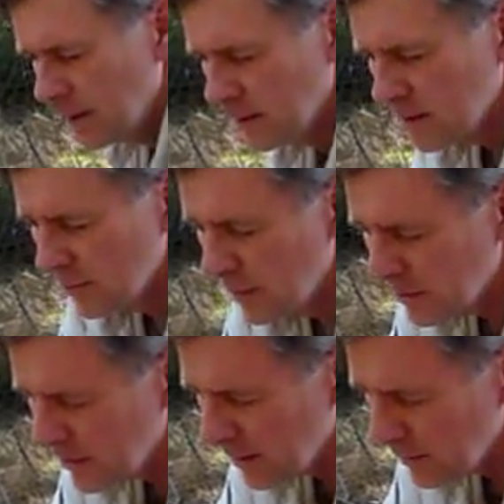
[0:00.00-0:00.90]
in some paper
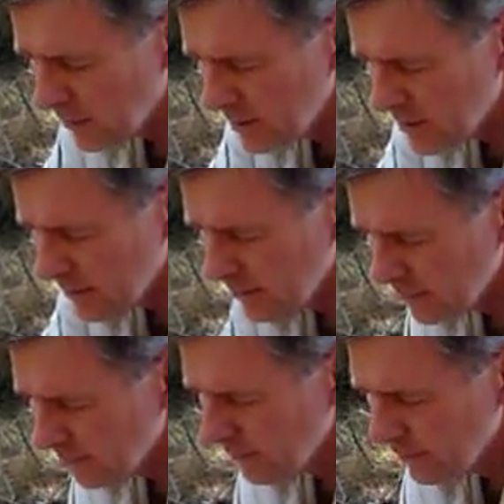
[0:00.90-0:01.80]
towels
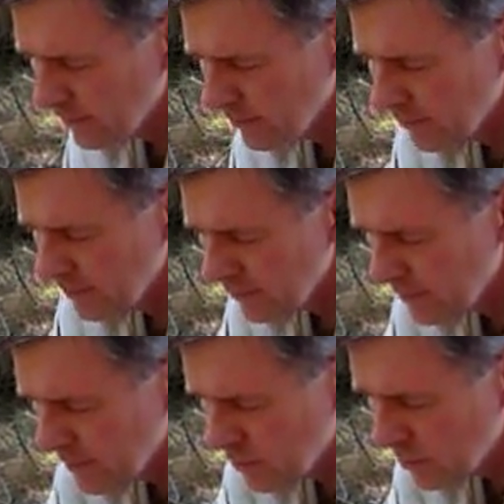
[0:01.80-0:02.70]

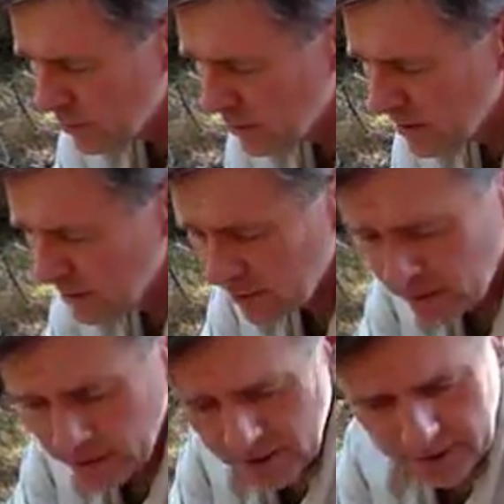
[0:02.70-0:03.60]
to absorb some of the
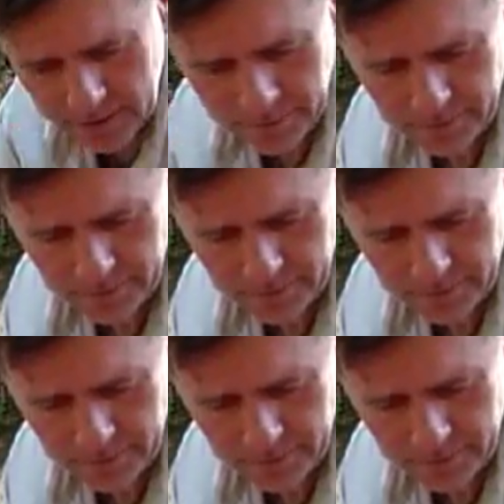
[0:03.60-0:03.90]
grease.